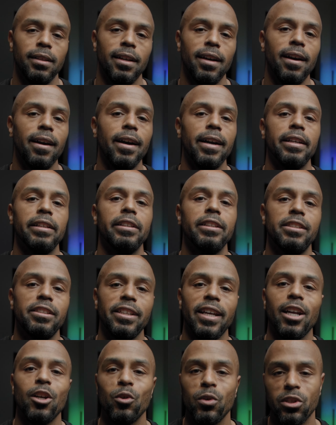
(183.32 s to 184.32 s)
All right, your
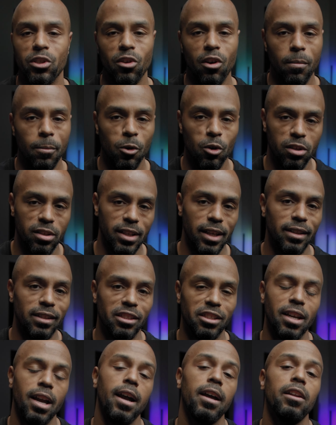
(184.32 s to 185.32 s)
channel is almost set to
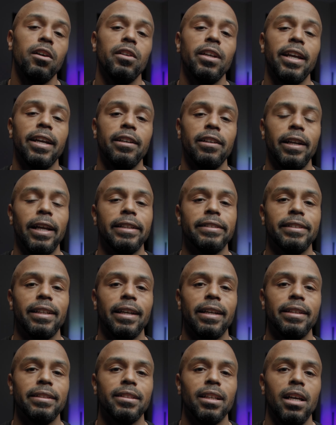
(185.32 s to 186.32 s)
shine on the internet
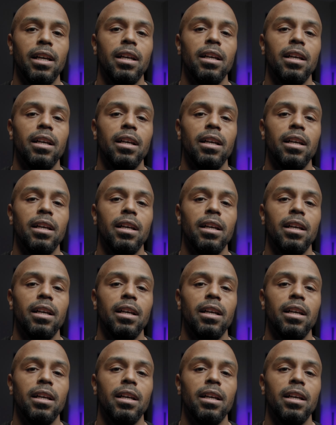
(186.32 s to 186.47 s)
stage.